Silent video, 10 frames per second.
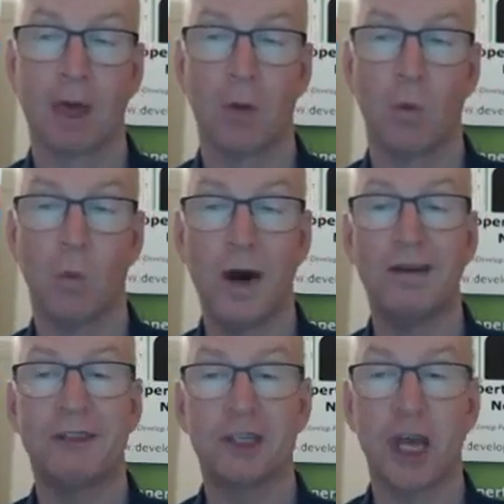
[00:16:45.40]
One
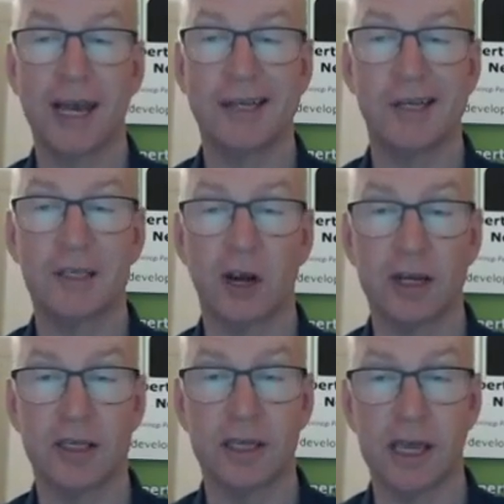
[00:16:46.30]
of the challenges that I
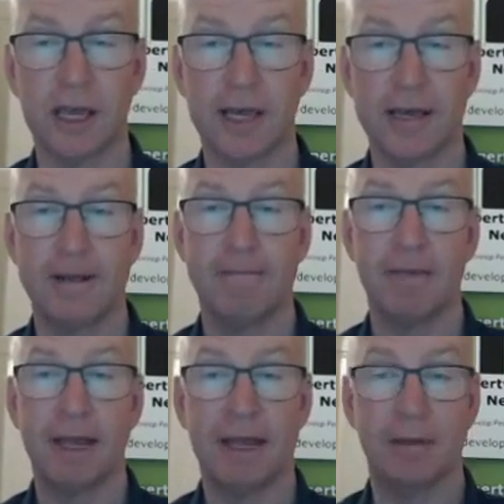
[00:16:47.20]
see
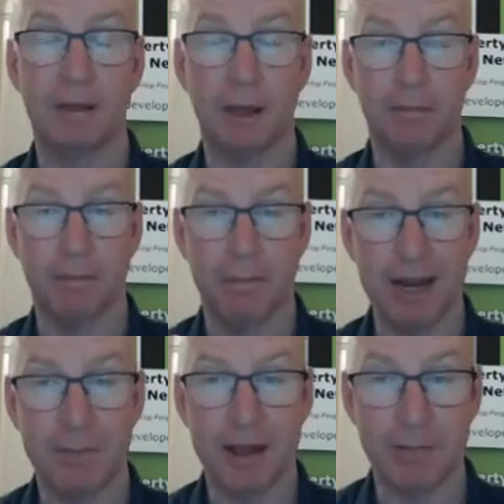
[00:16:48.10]
in
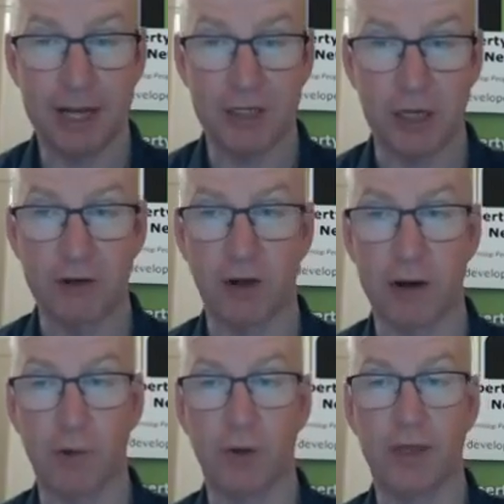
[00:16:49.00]
many people actually trying
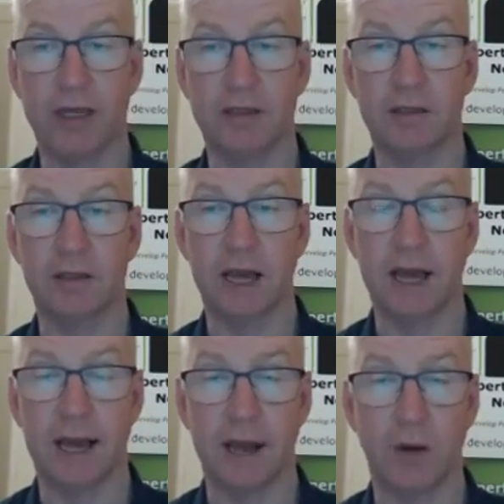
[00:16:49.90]
to put these
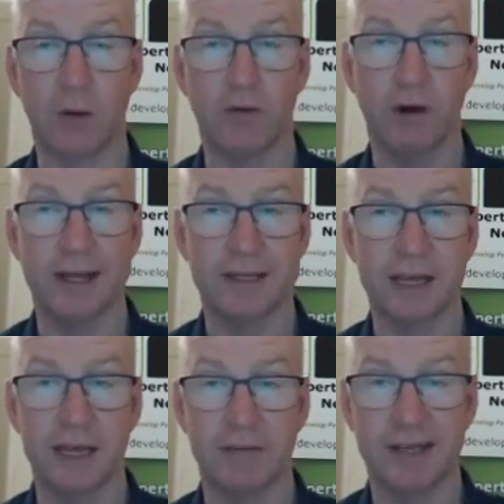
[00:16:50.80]
or trying to
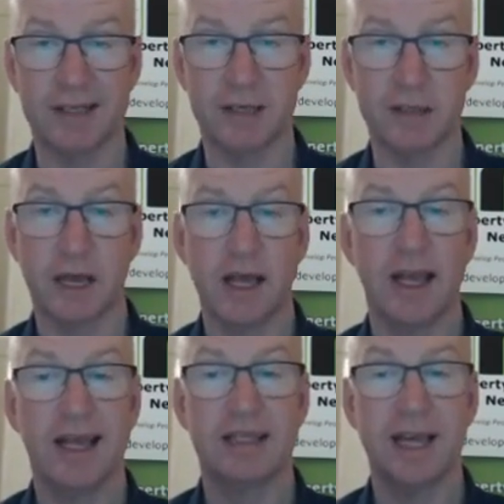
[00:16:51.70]
seek investors
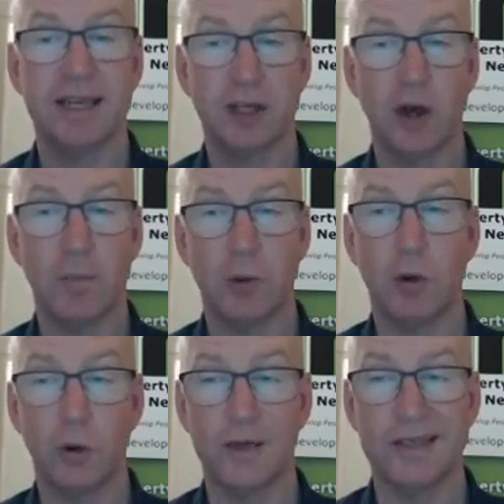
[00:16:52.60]
is they don't
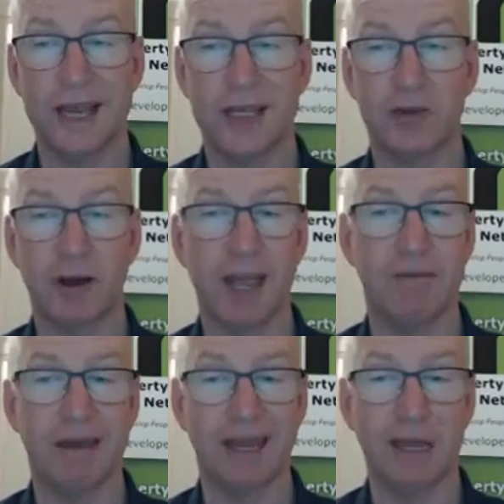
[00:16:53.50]
put all this extra
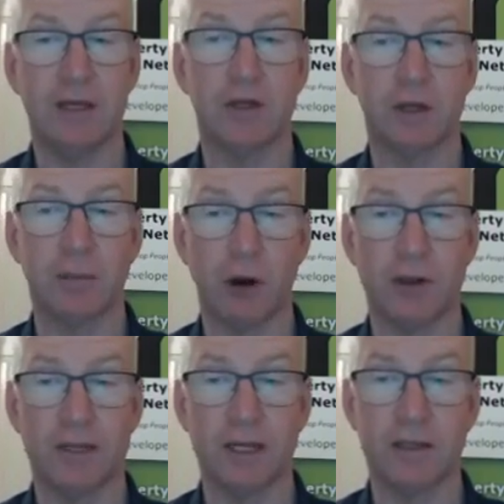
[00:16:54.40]
effort into the
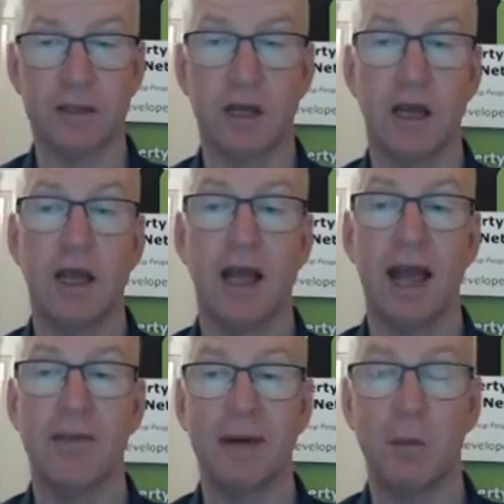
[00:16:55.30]
process,
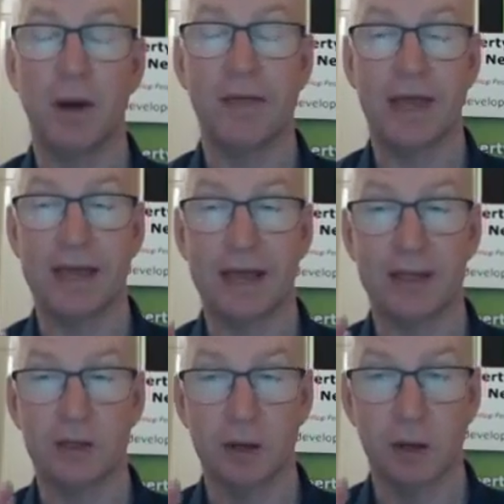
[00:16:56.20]
and then when they
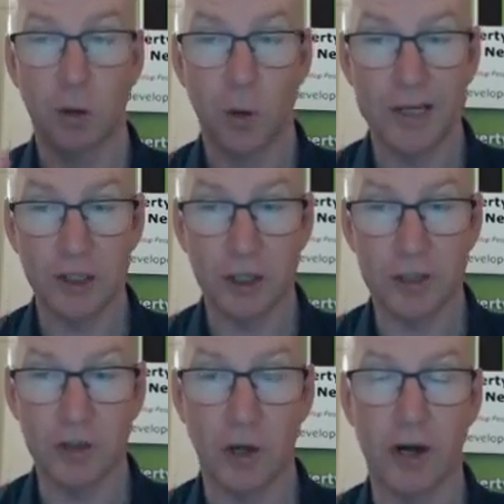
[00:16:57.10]
get
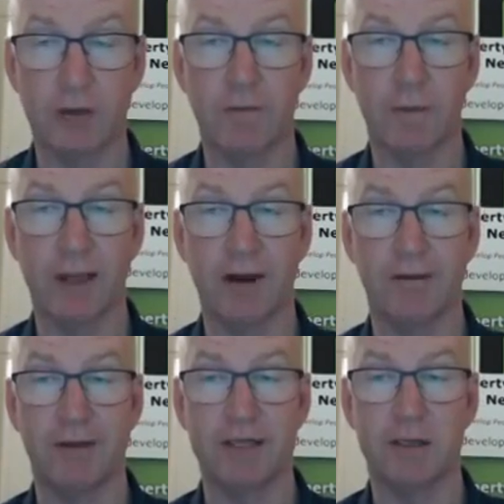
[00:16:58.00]
questioned on it from their
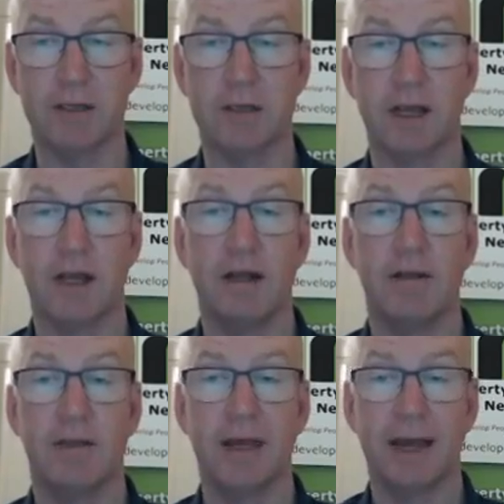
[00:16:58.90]
investors,
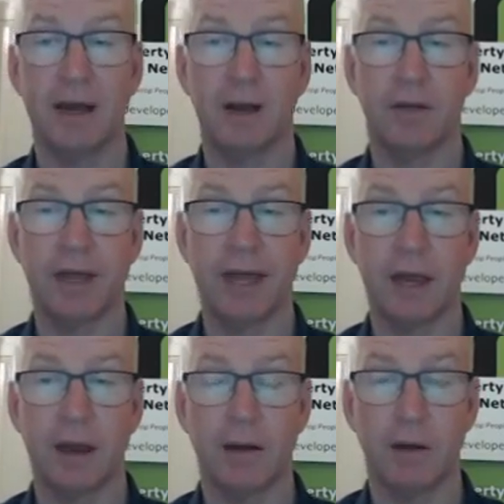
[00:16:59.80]
then
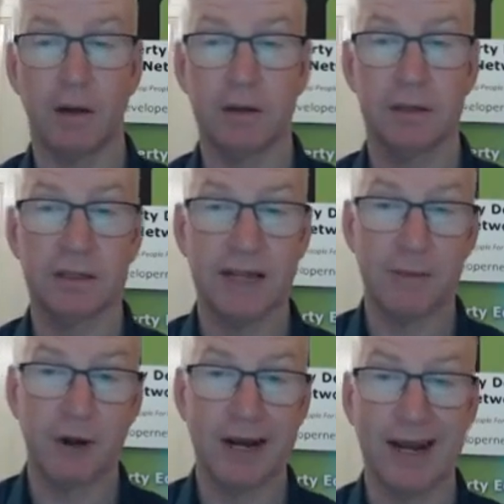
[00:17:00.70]
they're
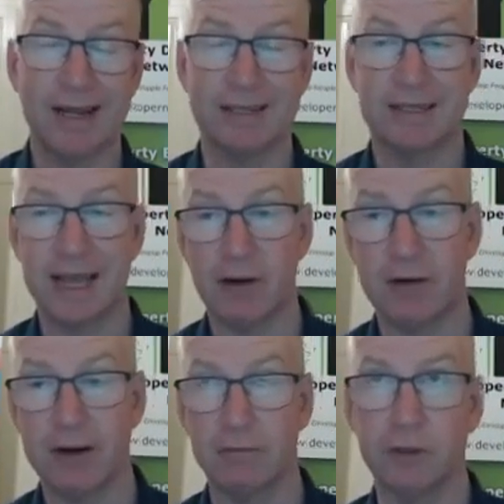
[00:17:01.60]
stuttering and
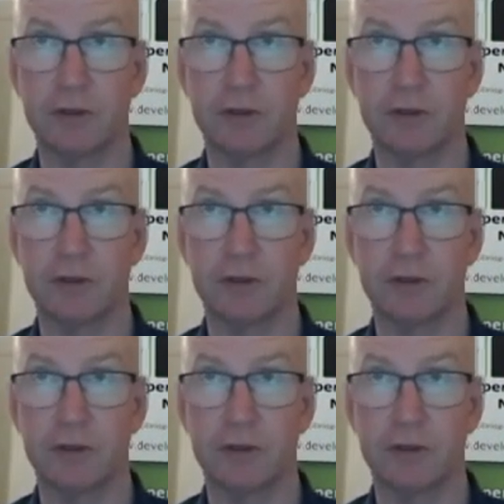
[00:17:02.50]
stammering,